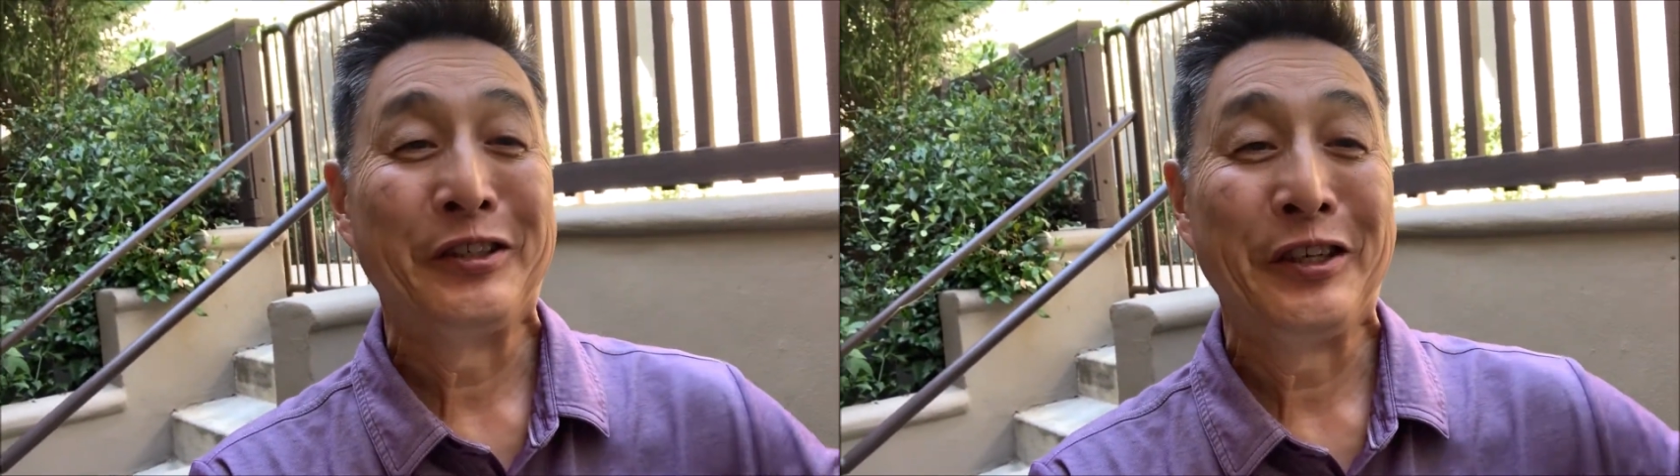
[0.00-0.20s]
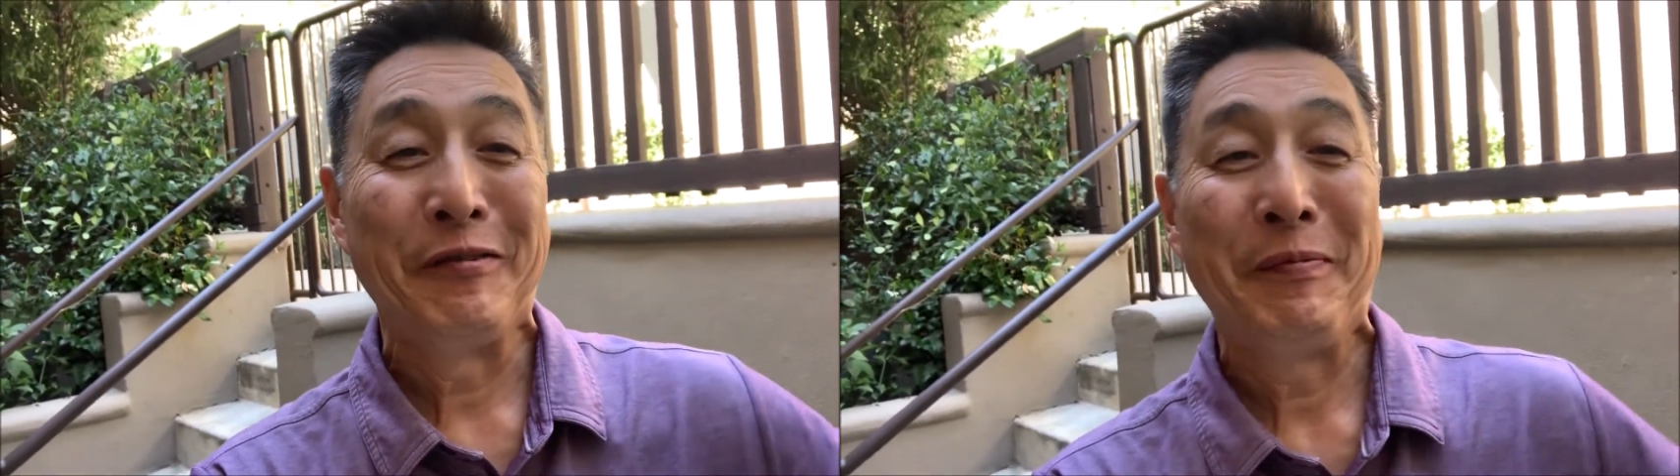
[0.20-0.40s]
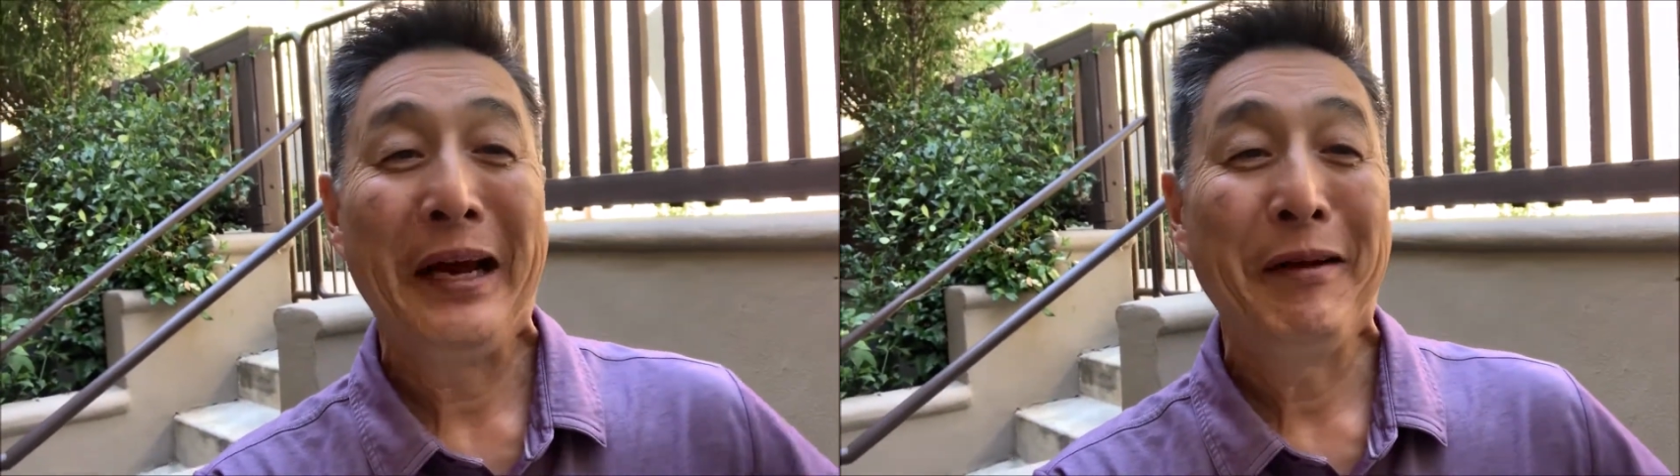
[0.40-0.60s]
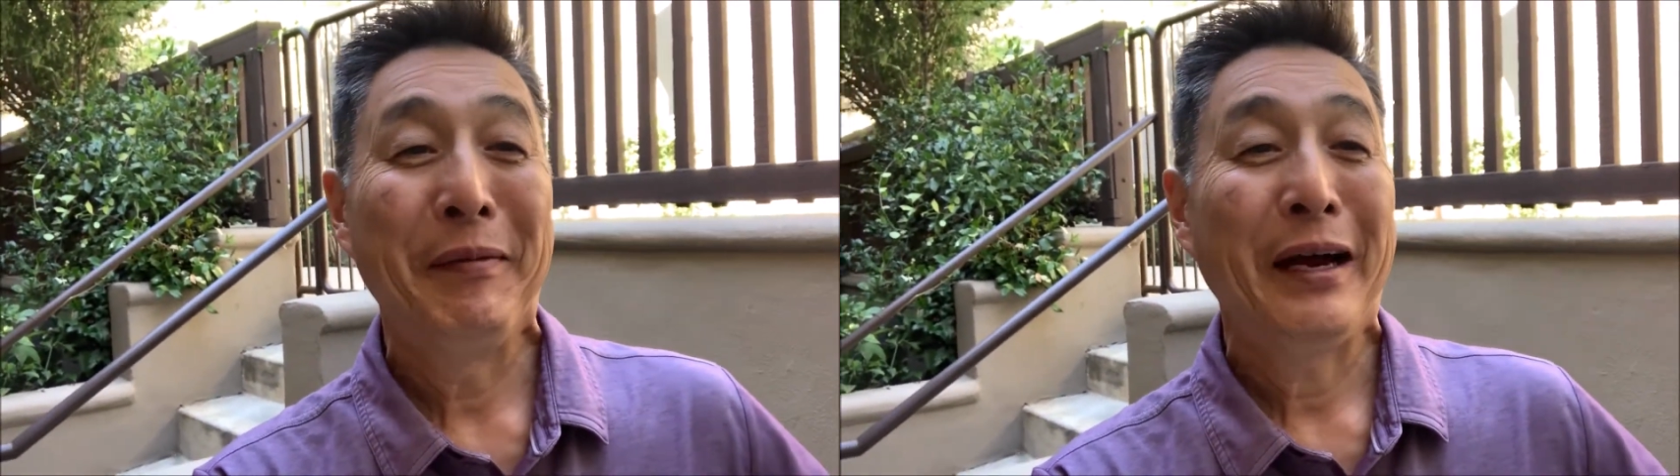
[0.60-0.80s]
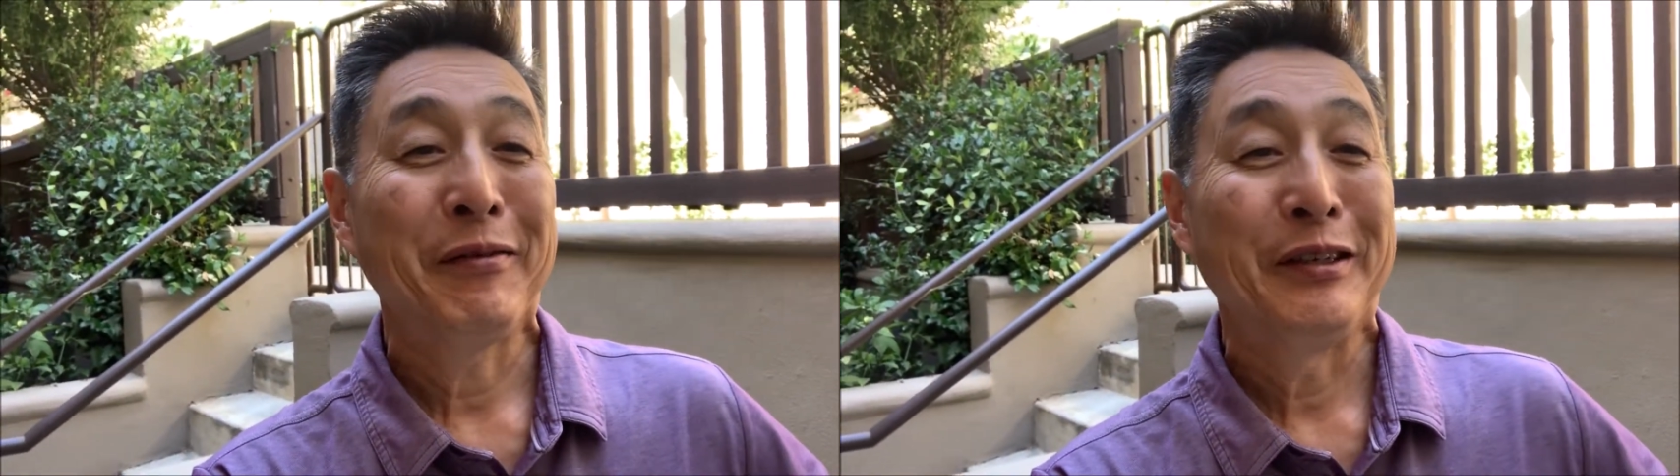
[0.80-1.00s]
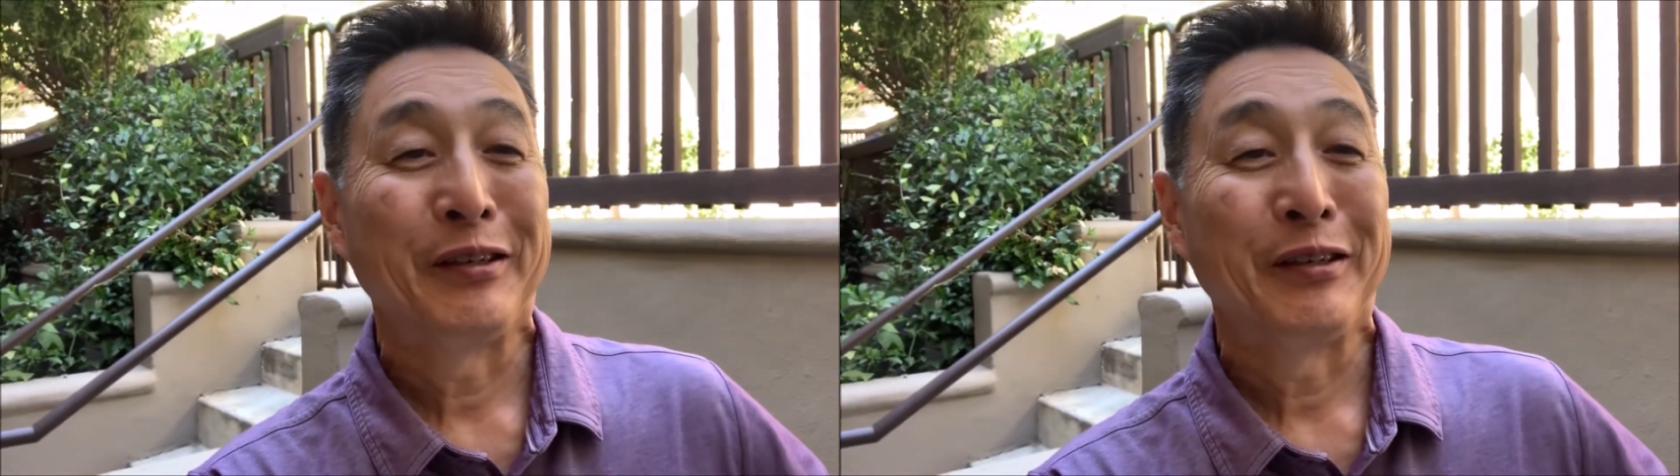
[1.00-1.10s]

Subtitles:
should have paid back when you